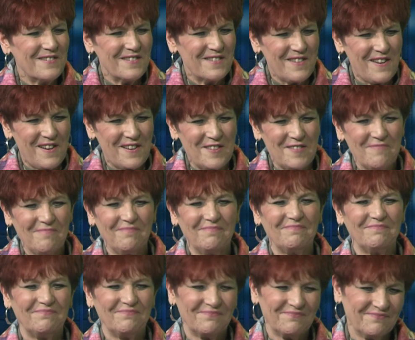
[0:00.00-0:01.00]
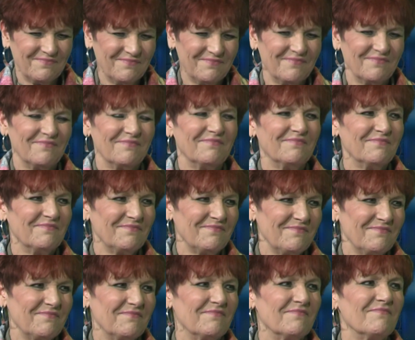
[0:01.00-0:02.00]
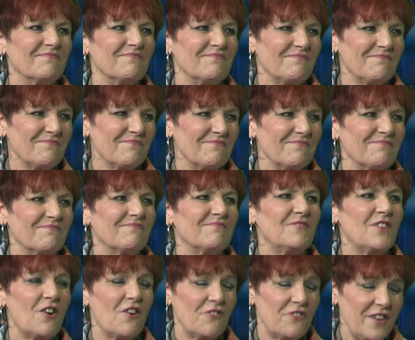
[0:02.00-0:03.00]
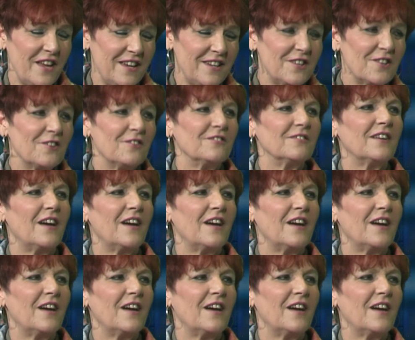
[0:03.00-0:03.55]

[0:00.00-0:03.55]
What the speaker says: District of Kiwanis, thank you very much for joining us.